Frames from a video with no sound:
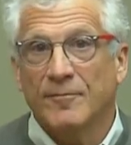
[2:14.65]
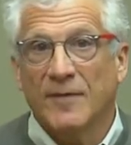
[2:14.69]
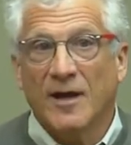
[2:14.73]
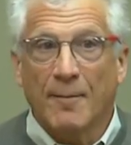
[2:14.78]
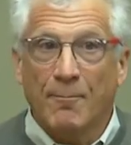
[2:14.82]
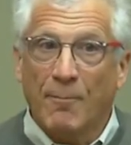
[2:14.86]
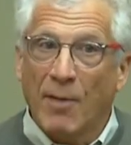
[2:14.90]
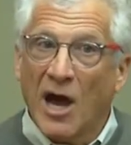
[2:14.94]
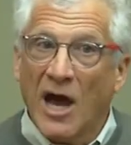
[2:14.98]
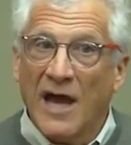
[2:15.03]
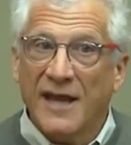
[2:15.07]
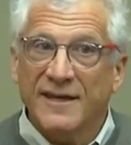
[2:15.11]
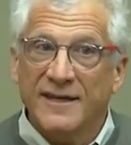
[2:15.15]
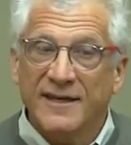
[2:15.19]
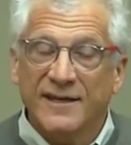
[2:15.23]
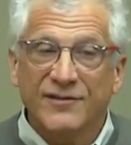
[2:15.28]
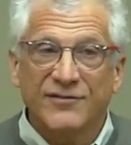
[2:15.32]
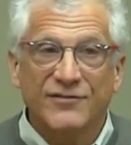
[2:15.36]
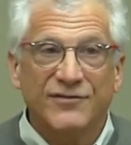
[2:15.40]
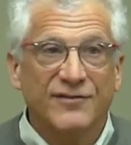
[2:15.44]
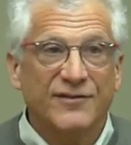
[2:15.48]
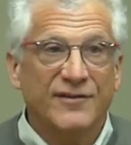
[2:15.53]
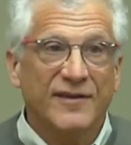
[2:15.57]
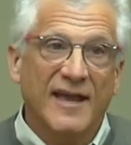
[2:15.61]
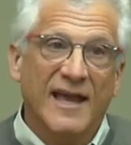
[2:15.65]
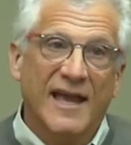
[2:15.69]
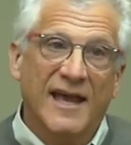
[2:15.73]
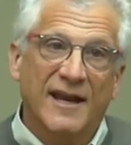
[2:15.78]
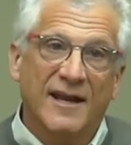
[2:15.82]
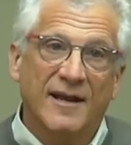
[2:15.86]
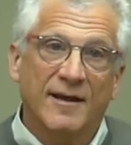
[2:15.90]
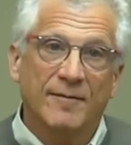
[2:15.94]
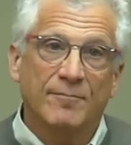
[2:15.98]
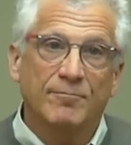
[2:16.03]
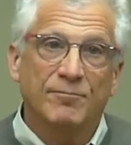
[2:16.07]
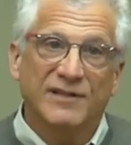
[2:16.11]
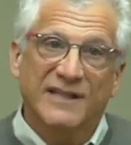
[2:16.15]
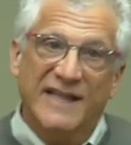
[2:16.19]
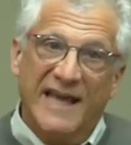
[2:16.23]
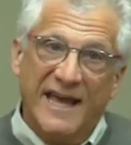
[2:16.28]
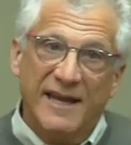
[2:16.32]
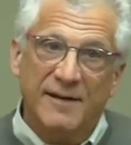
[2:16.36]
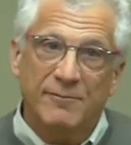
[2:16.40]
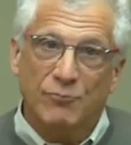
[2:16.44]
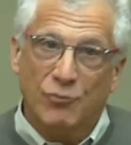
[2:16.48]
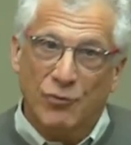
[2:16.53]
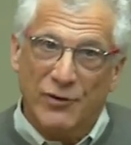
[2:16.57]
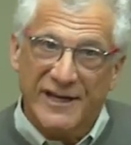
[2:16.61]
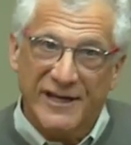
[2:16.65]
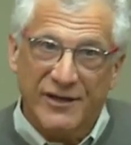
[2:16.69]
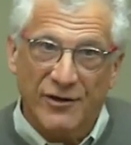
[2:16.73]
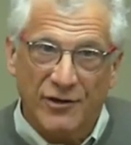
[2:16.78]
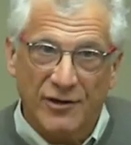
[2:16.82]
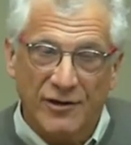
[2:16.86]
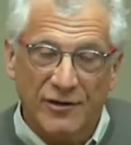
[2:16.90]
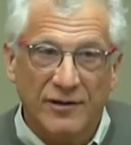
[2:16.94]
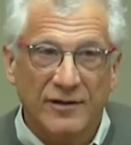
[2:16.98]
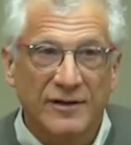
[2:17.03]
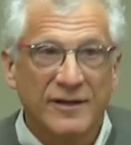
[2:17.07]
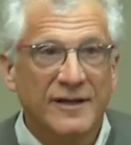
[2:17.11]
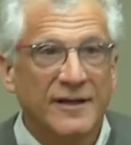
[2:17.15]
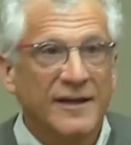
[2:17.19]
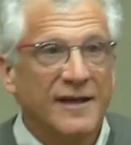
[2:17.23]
a botanist and a plant breeder.